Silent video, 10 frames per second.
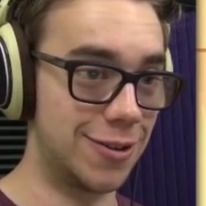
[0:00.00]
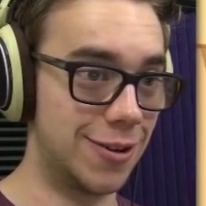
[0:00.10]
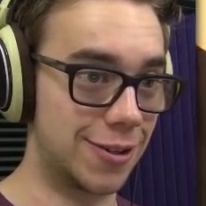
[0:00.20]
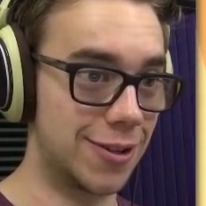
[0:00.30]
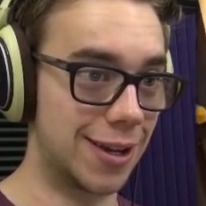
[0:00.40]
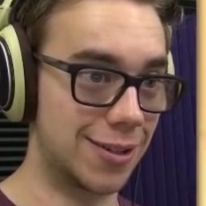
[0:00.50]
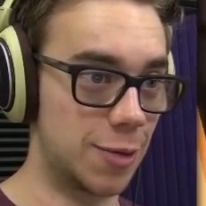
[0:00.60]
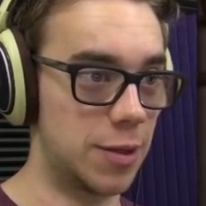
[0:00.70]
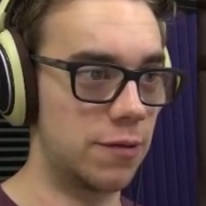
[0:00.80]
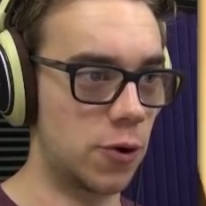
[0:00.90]
looks like it's
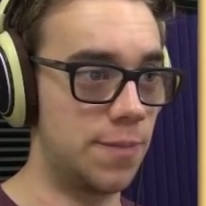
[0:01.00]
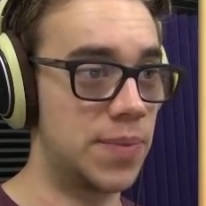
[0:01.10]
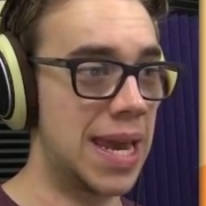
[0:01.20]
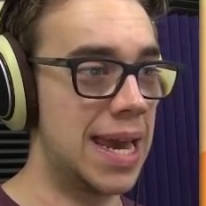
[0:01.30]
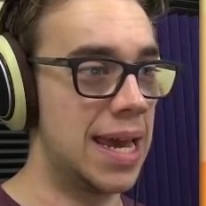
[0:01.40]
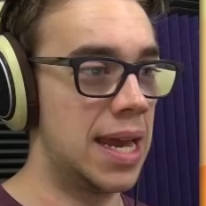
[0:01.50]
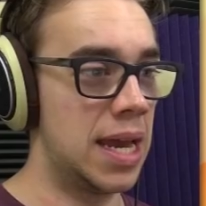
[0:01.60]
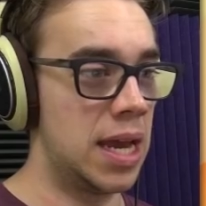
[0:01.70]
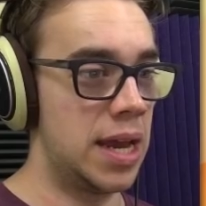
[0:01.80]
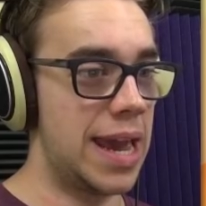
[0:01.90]
going to be difficult.
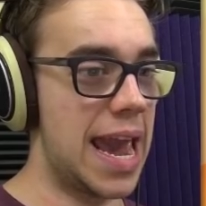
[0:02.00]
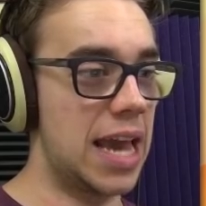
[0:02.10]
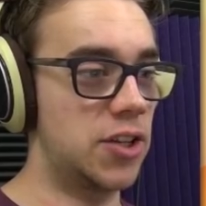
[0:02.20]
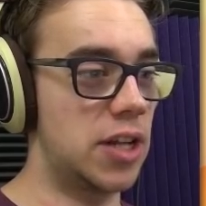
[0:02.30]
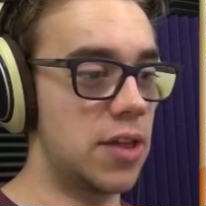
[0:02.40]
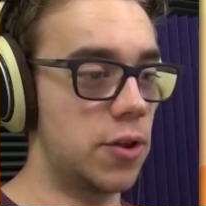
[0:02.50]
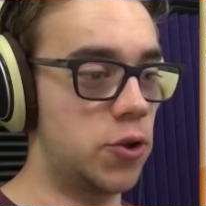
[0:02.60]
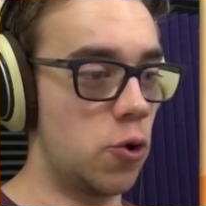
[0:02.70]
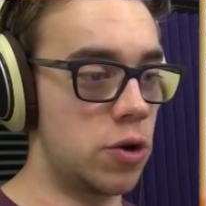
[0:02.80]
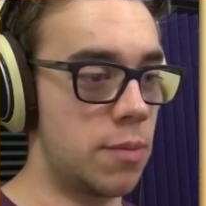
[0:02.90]
Exit at the door